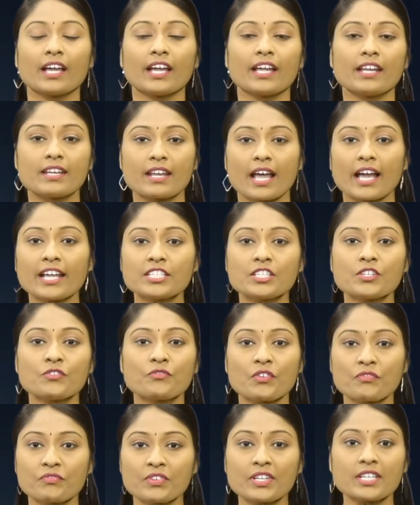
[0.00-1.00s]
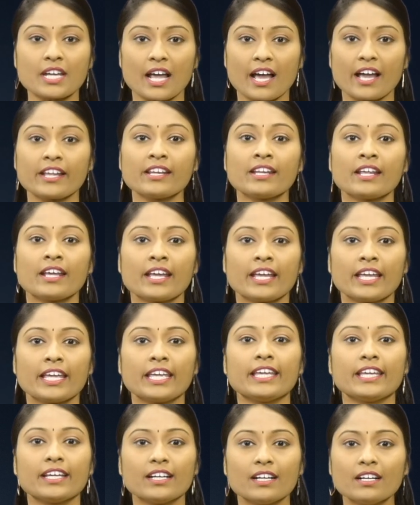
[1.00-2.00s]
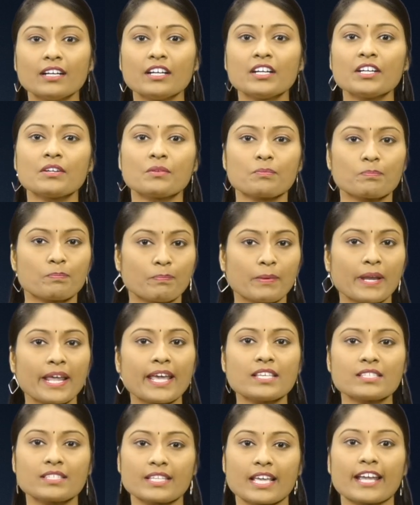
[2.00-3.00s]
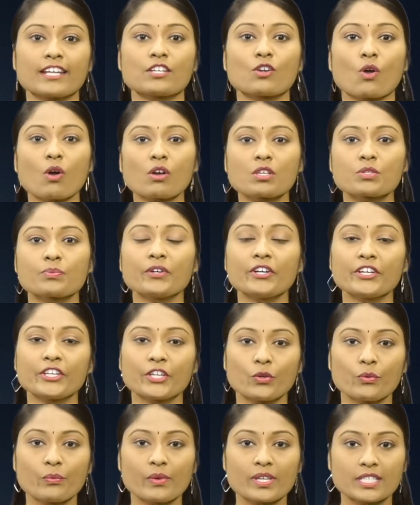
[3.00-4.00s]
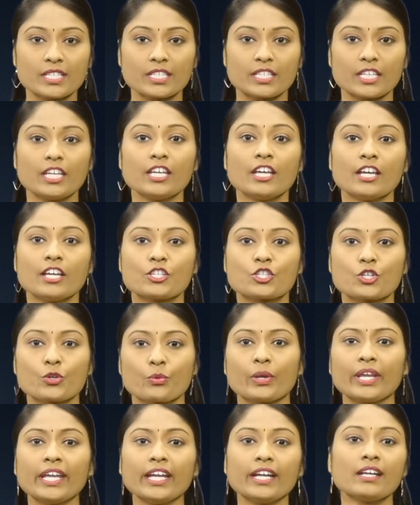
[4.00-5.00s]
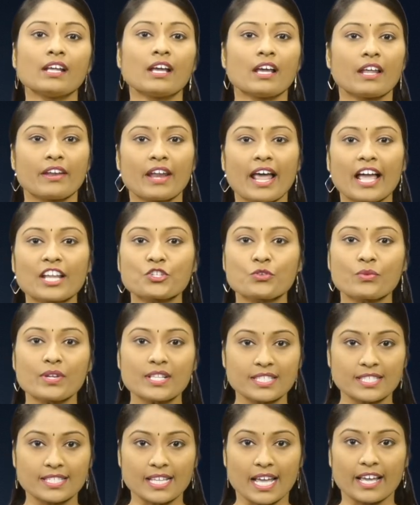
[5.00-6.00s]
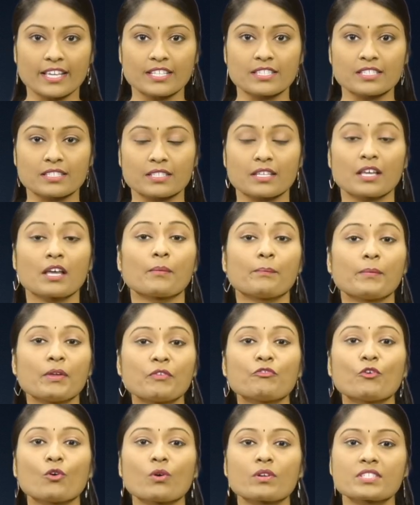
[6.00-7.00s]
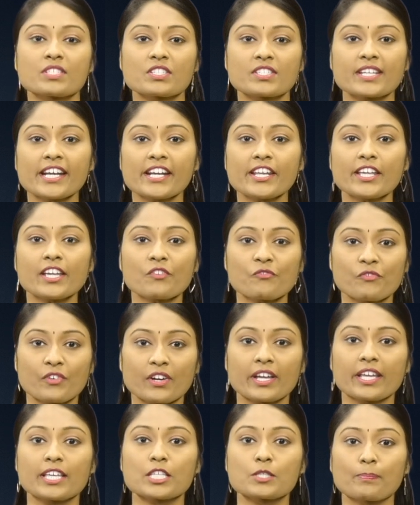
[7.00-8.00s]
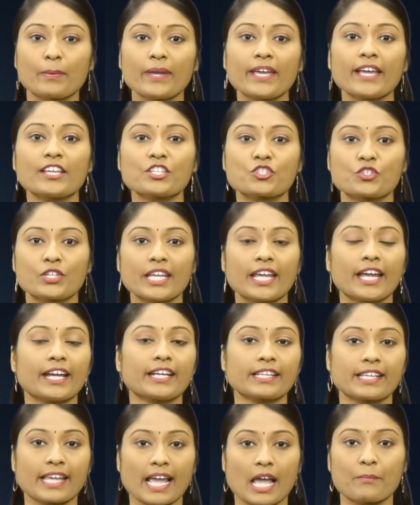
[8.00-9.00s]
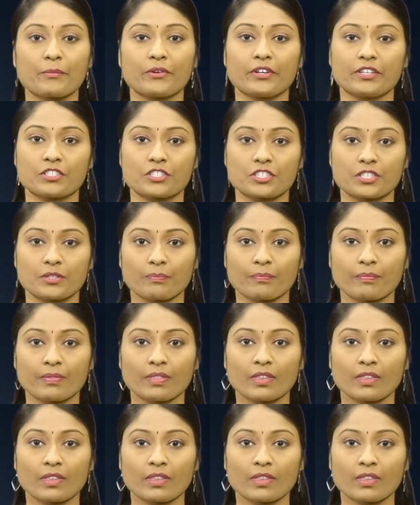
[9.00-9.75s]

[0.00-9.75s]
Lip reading: In 1959, he earned place at Oxford University to read natural science before studying for his PhD at Cambridge.